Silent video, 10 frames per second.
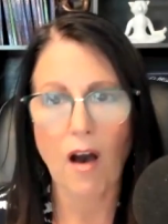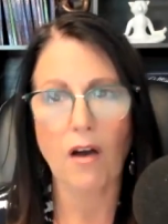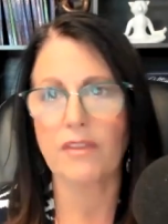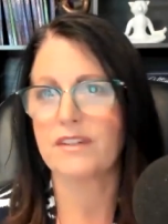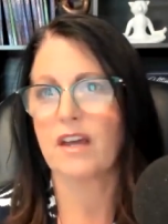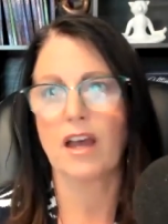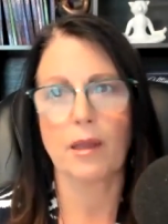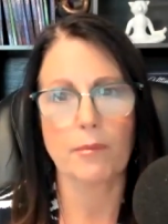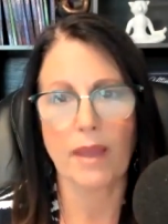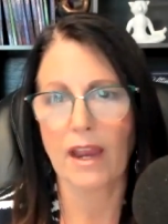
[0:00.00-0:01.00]
all the
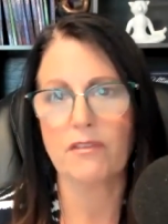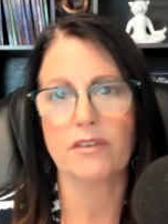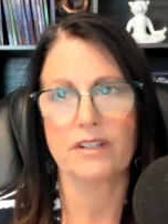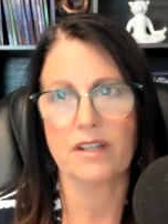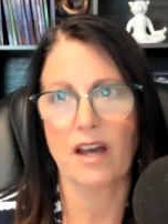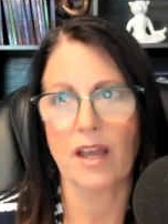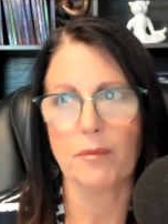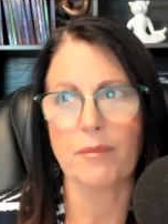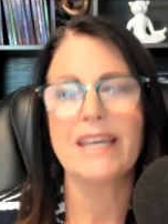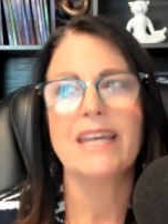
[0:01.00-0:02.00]
time every
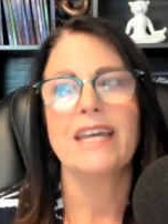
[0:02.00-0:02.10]
time.